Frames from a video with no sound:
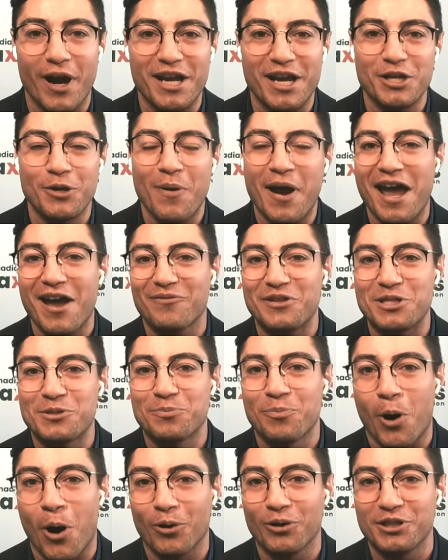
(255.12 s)
Right. You have
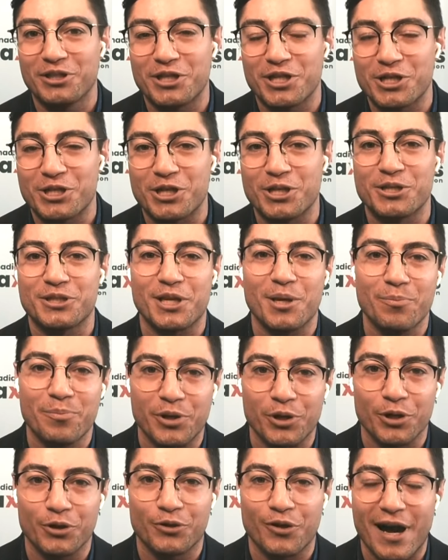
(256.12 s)
these politicians and
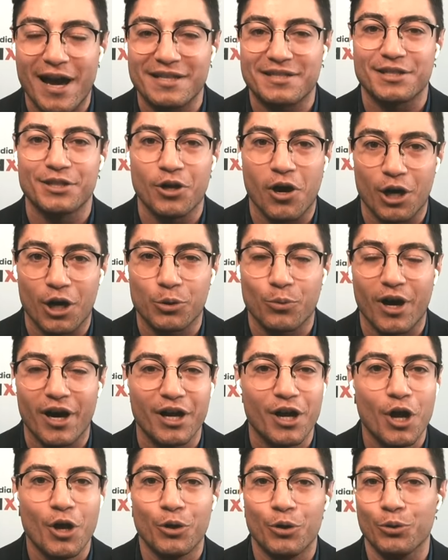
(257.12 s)
bureaucrats in
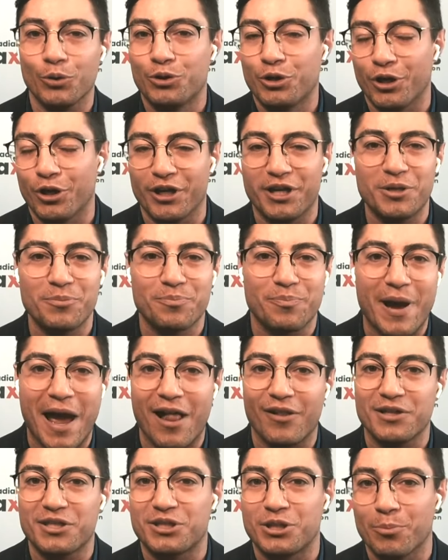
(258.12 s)
Ottawa who couldn't
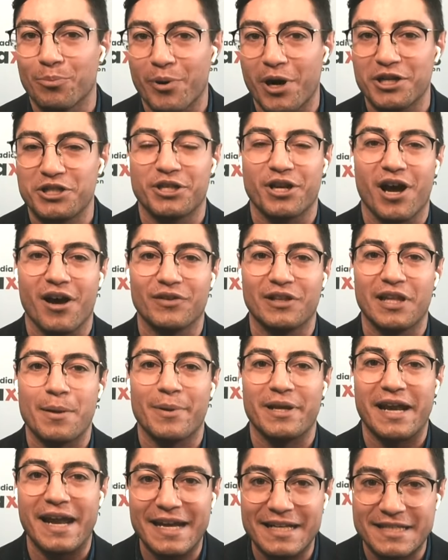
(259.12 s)
balance the budget of a
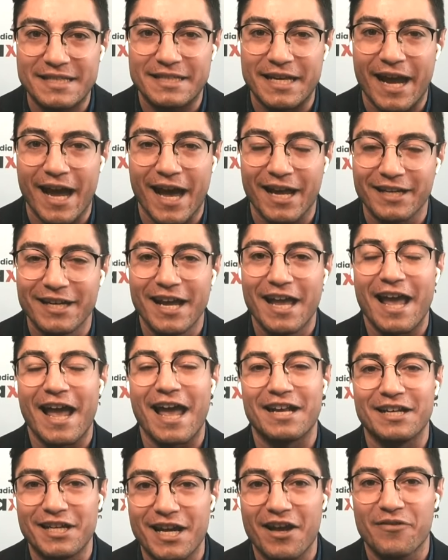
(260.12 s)
lemonade stand.
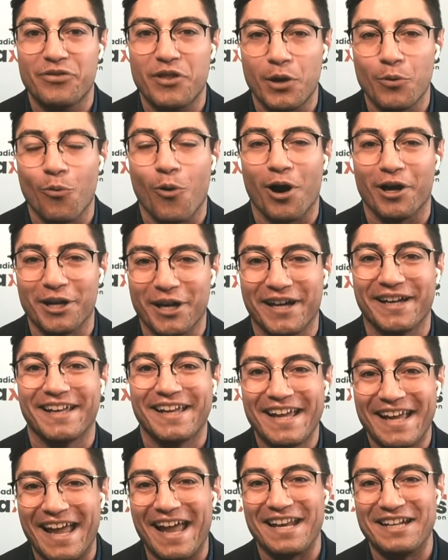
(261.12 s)
and yet they want
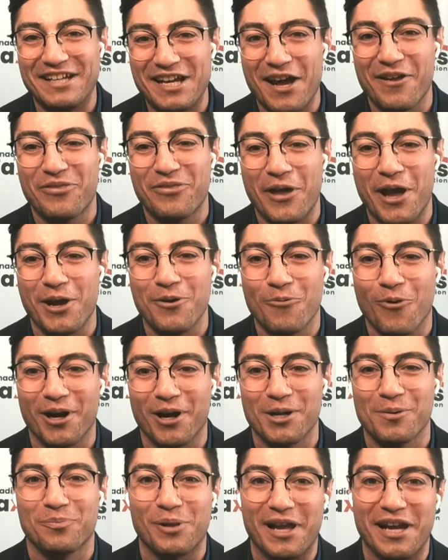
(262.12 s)

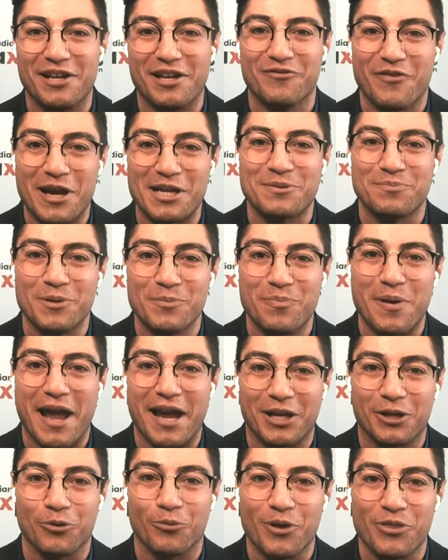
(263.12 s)
to play investment
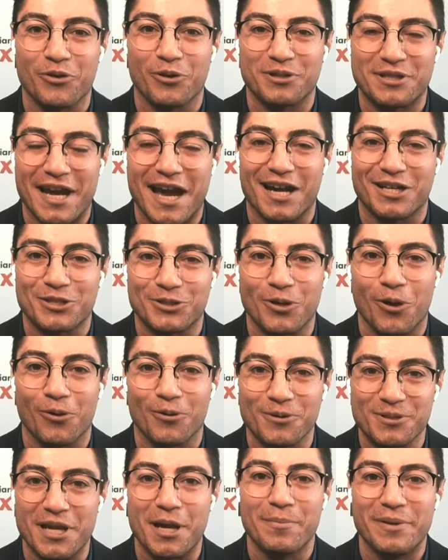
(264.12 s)
banker with our tax
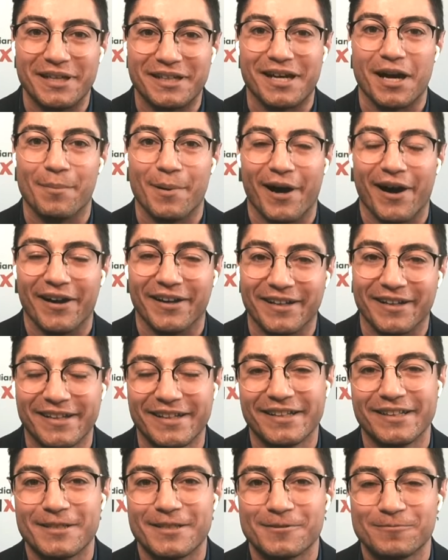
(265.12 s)
dollars. I mean, come on.